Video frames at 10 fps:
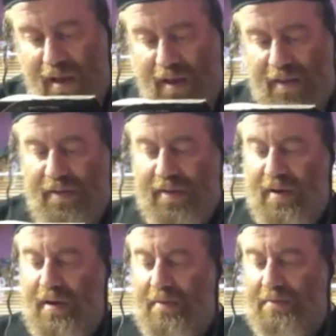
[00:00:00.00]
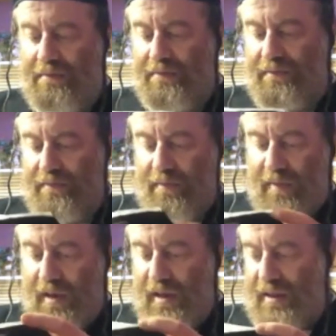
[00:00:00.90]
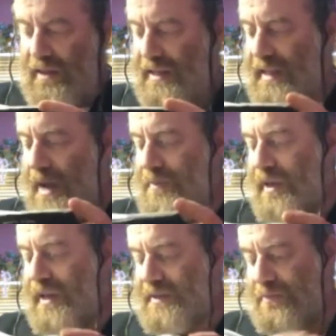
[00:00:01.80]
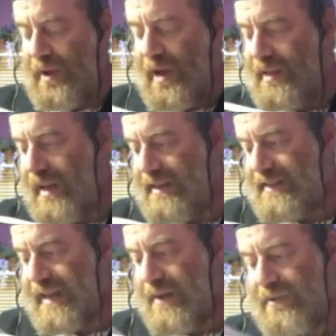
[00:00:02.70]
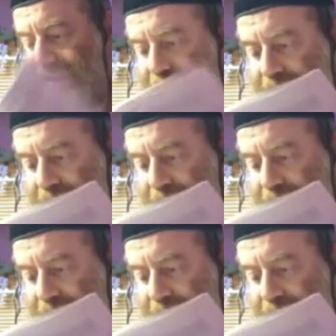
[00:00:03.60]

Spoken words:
and the topic is bread exempts.